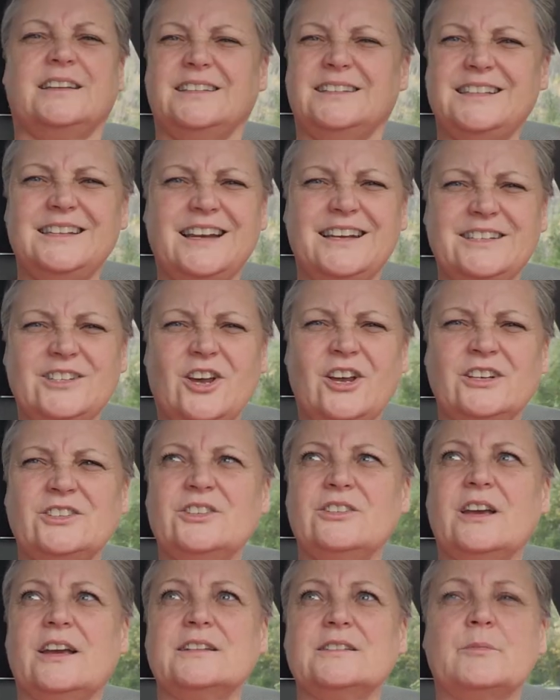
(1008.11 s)
Did I talk
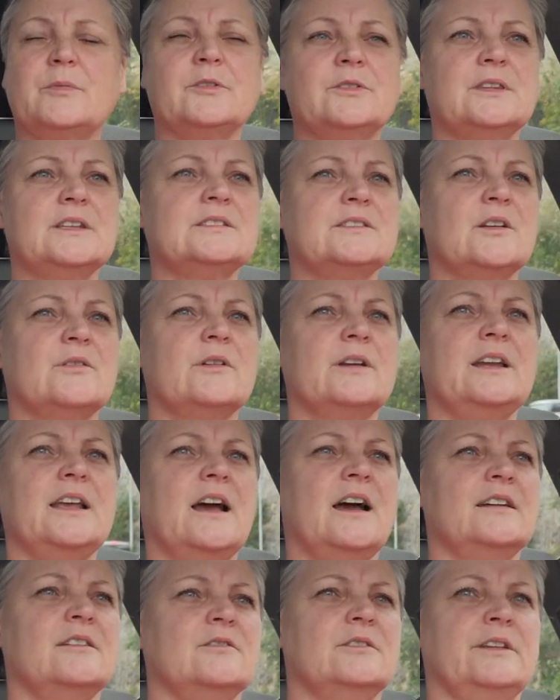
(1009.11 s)
to you guys about this already?
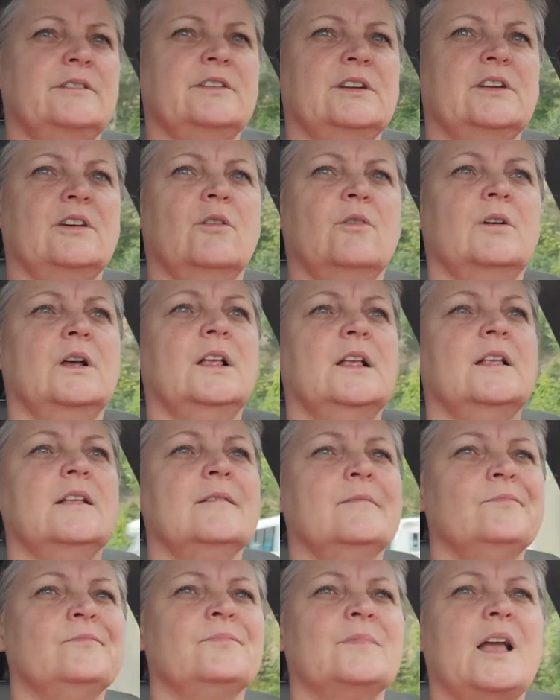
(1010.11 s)
I don't even
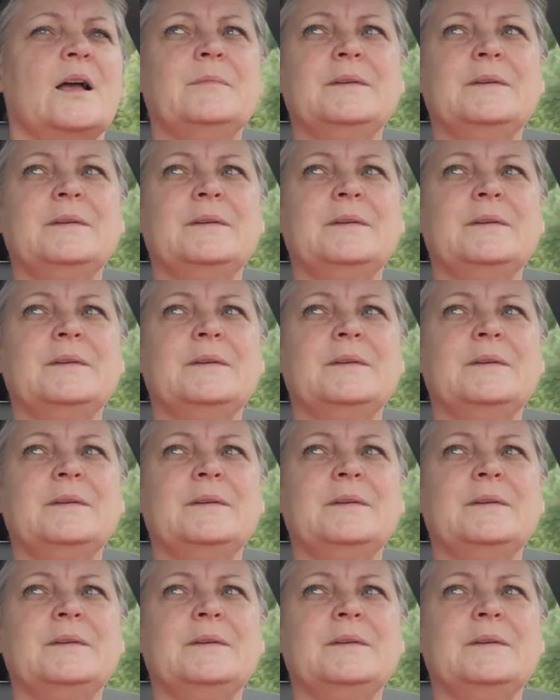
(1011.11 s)
know.